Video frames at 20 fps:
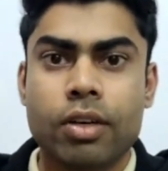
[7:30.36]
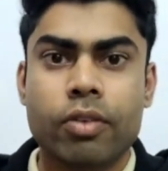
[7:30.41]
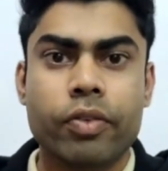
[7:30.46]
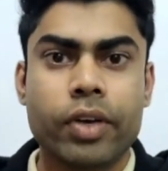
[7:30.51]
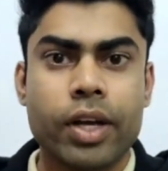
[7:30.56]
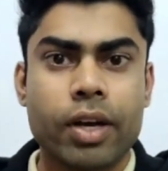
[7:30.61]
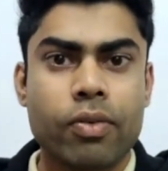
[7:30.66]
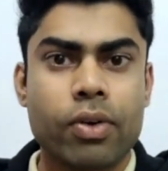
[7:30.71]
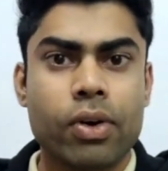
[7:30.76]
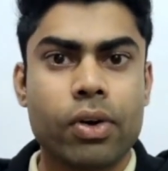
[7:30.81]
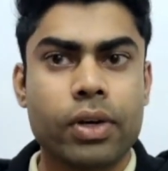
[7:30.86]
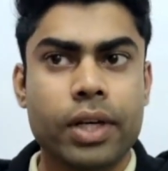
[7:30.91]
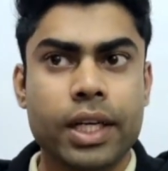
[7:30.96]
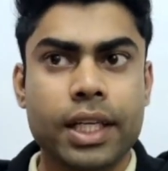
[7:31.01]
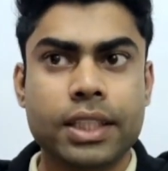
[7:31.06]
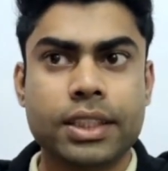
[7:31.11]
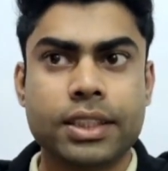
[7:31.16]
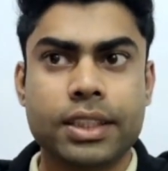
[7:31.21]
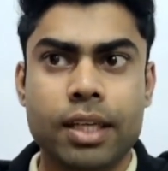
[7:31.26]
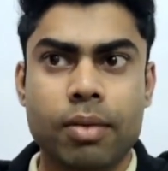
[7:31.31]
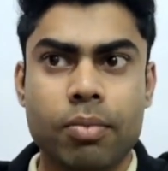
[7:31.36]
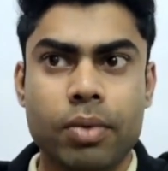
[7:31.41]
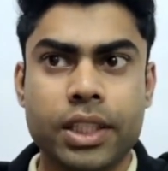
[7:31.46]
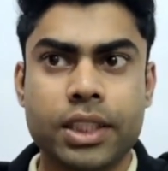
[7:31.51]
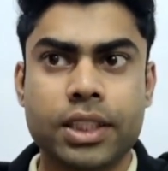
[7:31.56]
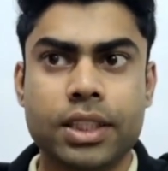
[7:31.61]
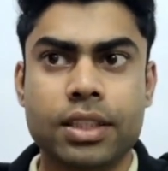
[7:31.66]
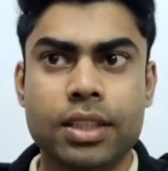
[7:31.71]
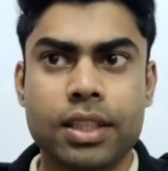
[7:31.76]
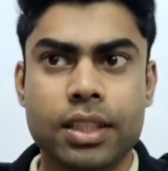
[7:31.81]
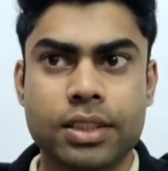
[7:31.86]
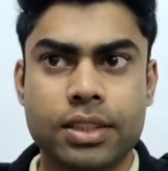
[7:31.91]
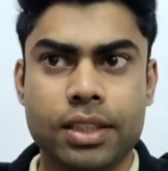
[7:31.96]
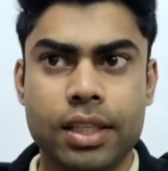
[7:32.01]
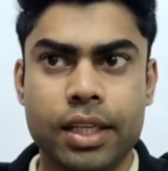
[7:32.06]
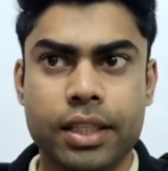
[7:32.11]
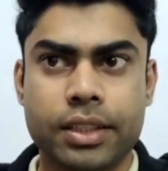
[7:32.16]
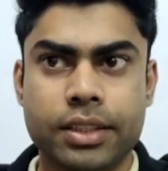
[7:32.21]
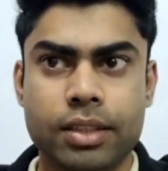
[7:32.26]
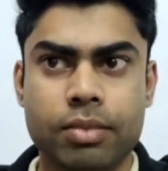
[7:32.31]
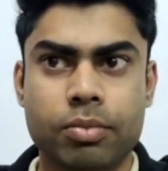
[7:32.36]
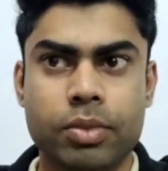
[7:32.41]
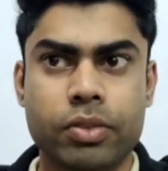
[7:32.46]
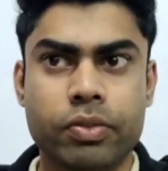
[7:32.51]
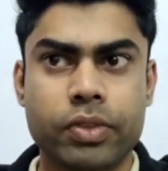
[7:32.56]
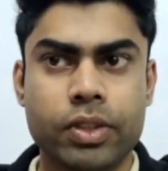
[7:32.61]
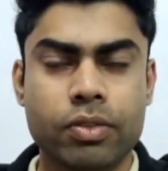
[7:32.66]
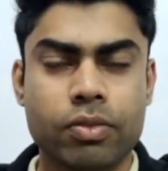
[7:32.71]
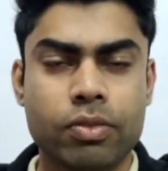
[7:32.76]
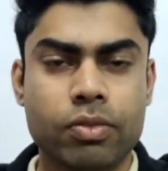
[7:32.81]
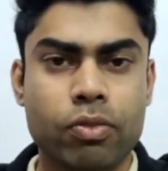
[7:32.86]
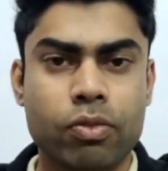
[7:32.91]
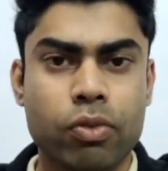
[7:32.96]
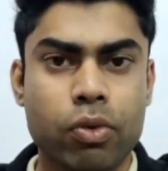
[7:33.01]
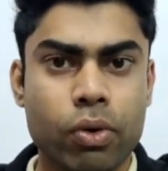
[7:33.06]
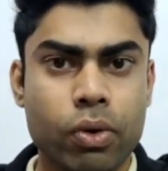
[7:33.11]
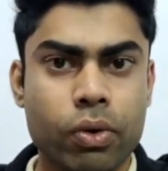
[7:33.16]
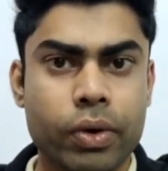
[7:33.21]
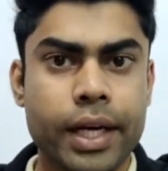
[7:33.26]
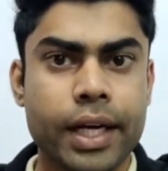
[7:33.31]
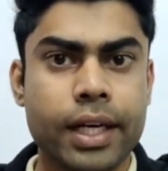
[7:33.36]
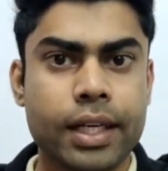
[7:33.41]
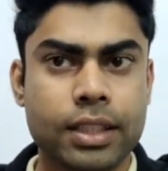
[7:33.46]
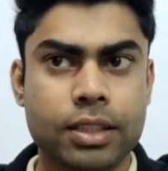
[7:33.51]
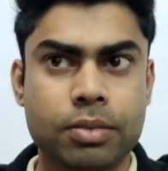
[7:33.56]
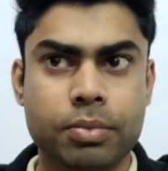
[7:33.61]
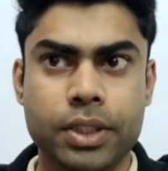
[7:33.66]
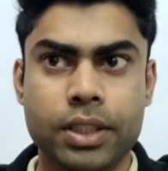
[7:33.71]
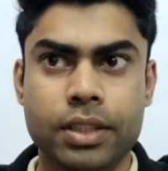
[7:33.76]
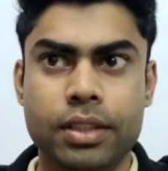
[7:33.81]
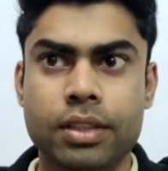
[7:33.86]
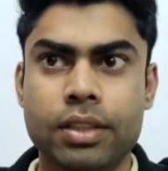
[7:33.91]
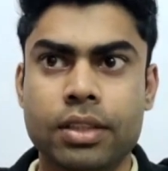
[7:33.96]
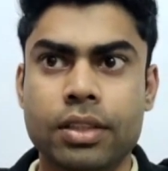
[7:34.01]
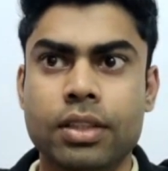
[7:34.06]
we have already established this relation between flow and speed.